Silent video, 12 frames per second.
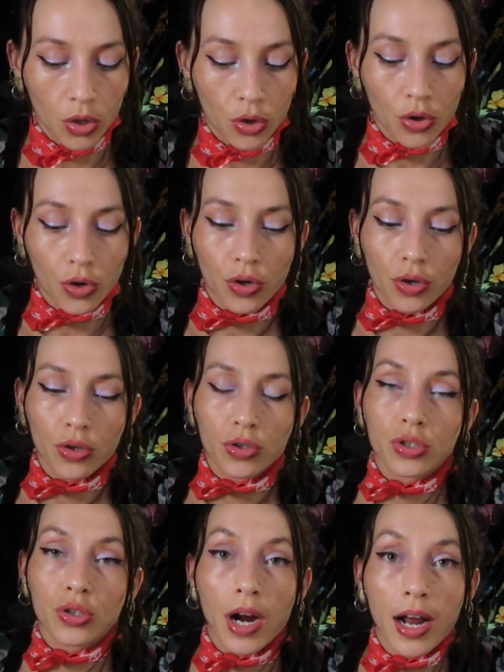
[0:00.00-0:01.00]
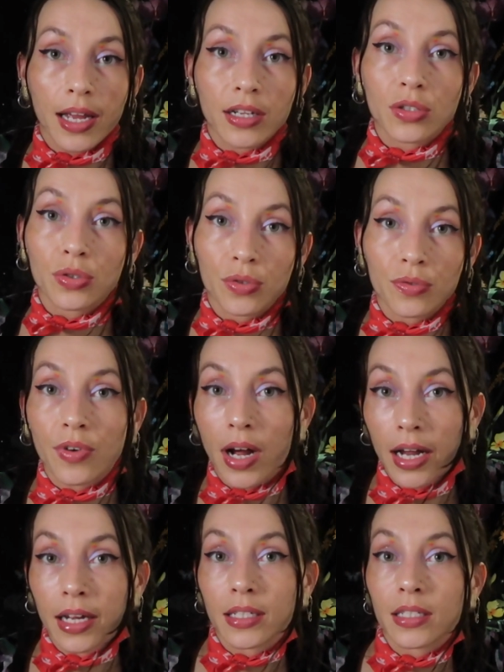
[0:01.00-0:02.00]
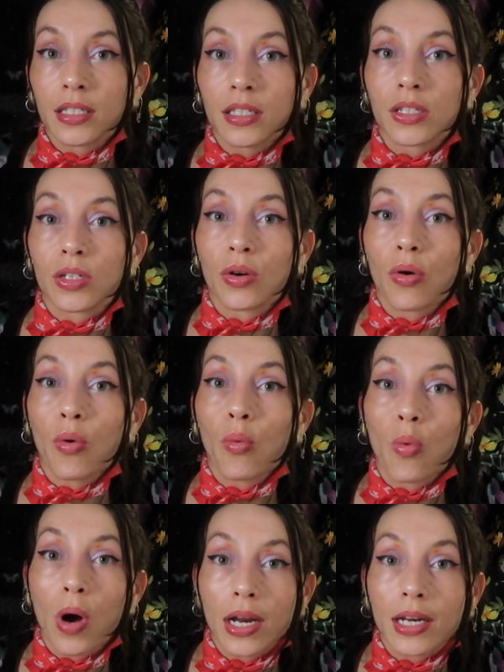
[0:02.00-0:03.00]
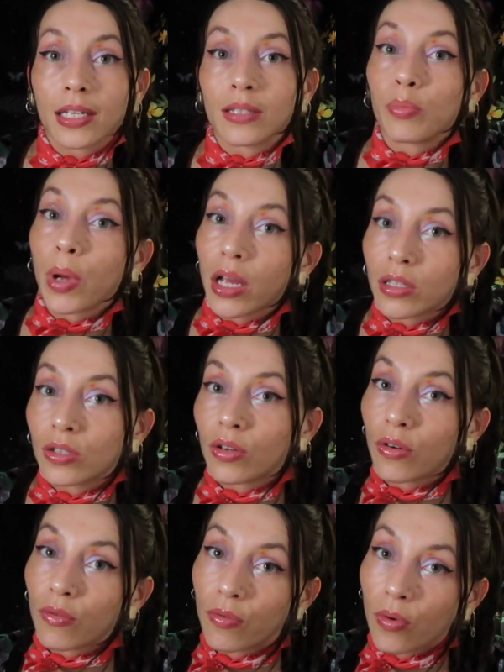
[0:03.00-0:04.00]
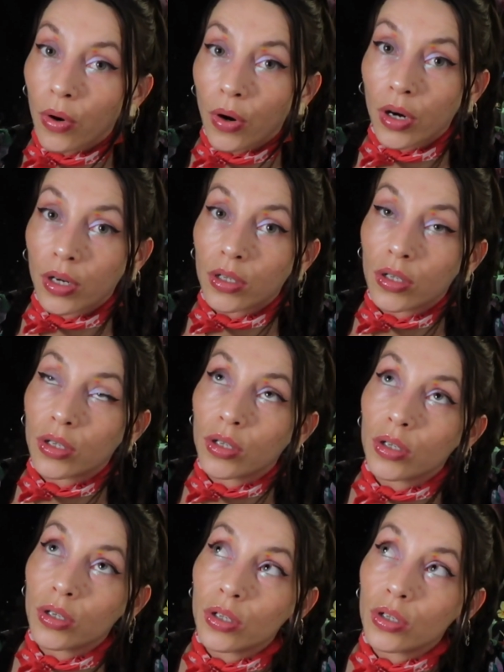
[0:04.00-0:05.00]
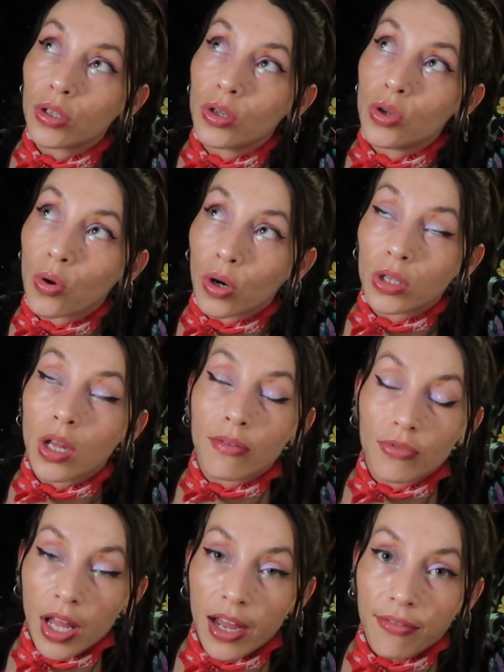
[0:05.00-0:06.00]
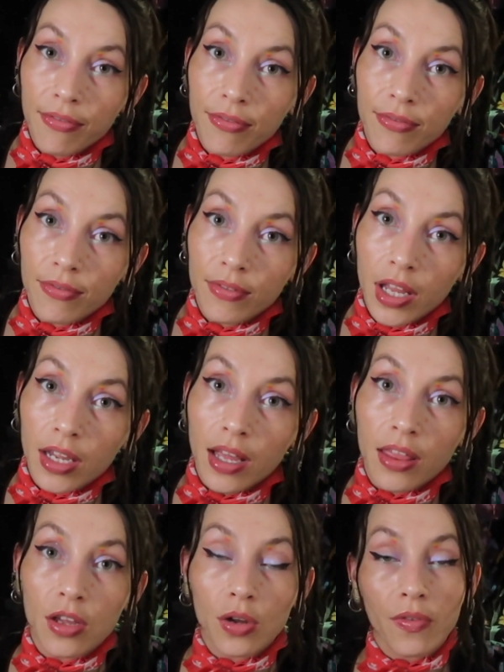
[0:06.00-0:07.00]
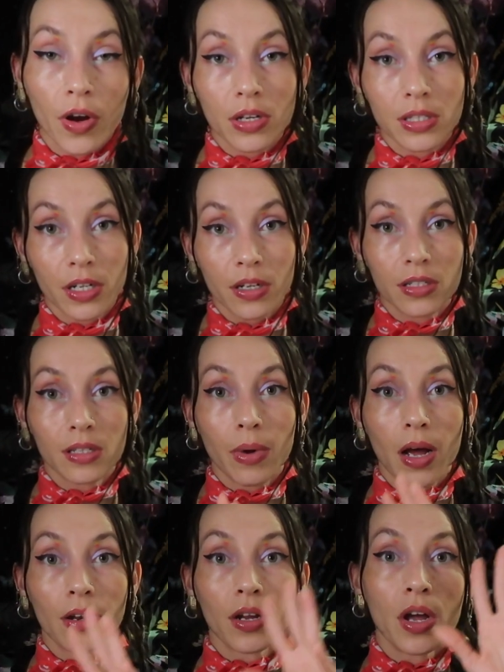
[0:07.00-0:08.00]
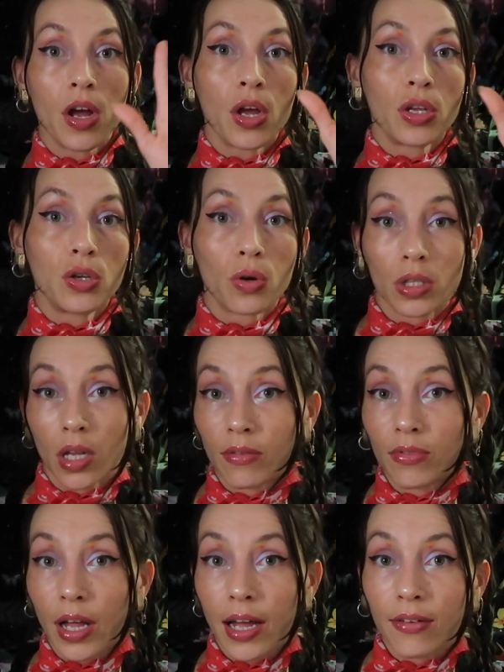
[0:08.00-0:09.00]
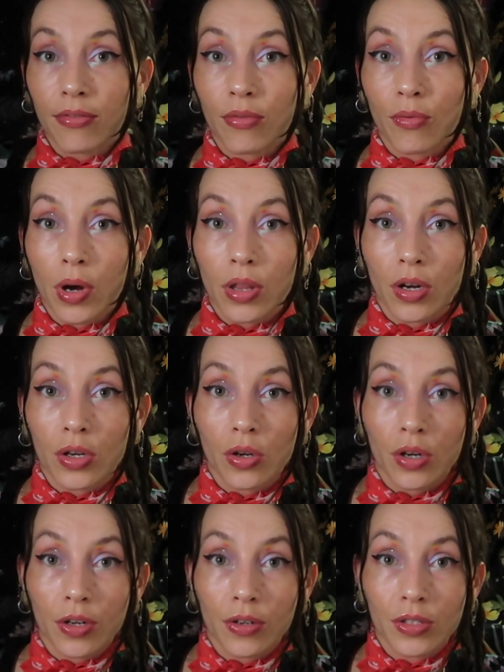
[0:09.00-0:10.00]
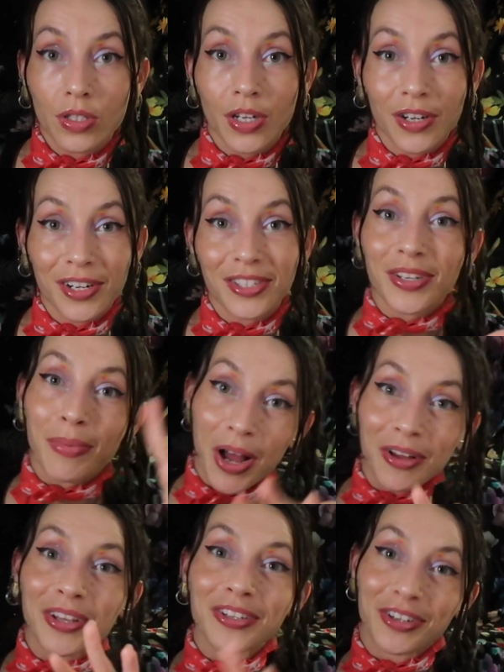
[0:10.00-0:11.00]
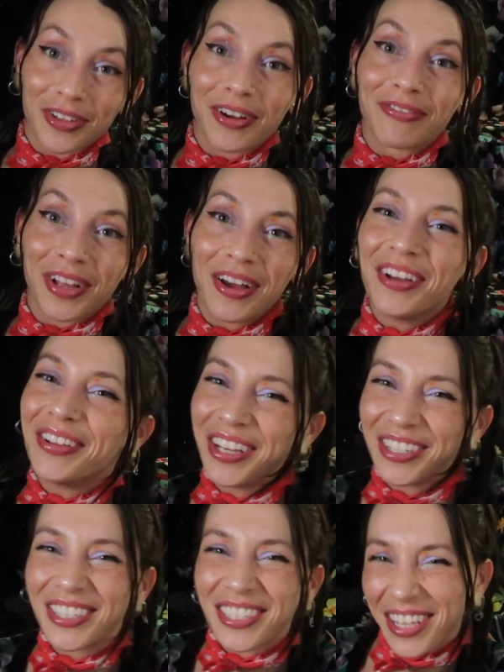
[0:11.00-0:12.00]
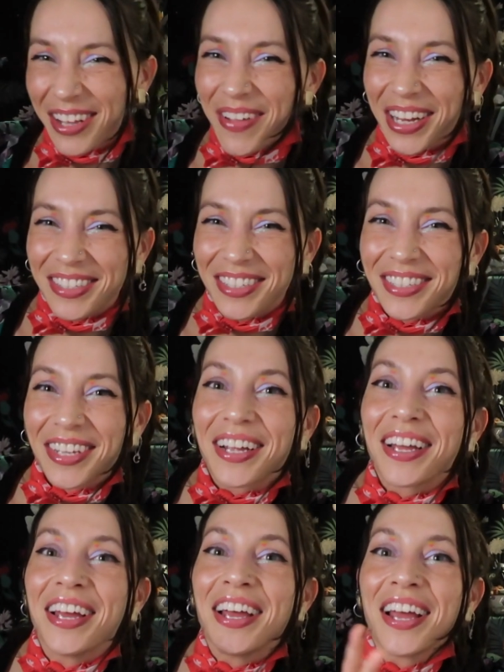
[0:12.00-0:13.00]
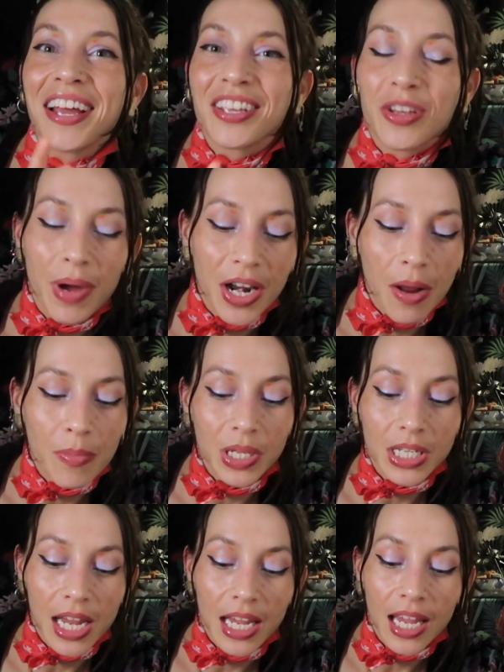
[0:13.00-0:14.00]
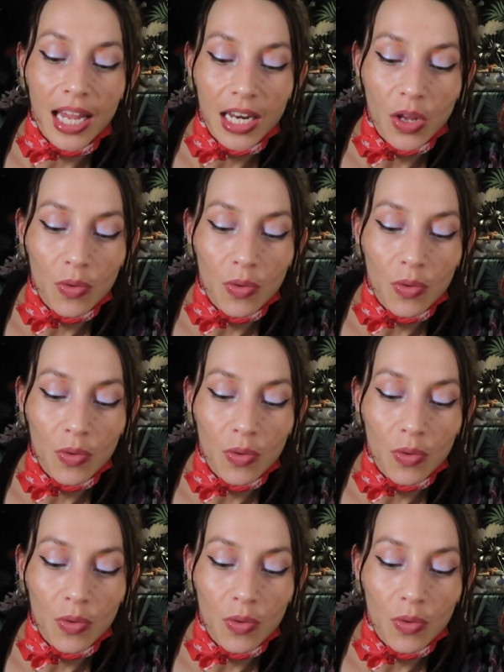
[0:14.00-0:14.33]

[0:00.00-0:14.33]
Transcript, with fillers: you're trying to find what is best for your love life. Like, I think you're very serious about your love life, whether you're serious about your love life. Like, does that make sense? Like, you might not be taking